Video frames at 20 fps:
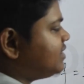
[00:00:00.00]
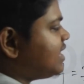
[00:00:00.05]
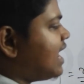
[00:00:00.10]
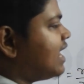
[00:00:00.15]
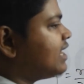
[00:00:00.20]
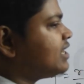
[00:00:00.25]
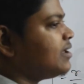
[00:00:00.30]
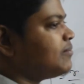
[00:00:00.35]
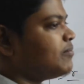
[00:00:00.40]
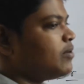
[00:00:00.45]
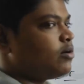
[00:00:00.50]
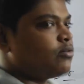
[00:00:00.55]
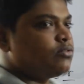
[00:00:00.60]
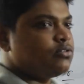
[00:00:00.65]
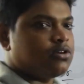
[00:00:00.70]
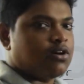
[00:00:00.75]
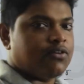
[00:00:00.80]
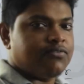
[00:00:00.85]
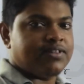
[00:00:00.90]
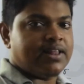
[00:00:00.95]
that
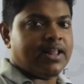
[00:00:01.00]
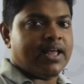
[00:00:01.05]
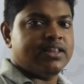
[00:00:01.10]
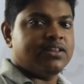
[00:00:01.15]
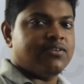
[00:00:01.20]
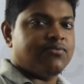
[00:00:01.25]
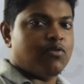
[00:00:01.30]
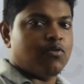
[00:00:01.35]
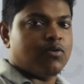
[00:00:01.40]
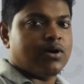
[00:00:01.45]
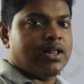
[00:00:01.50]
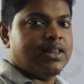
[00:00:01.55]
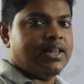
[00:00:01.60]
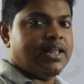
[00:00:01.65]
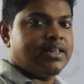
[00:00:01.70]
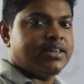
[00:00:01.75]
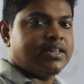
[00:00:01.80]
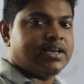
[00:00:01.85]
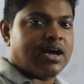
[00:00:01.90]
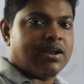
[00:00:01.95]
amount of length, focal
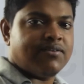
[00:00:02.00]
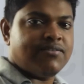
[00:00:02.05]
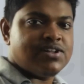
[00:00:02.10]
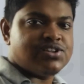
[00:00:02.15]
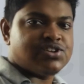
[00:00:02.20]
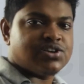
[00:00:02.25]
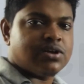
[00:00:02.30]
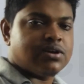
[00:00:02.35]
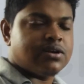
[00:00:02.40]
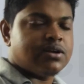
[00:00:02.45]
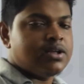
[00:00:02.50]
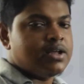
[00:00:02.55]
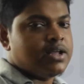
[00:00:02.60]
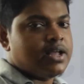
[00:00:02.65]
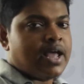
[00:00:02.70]
length, curvature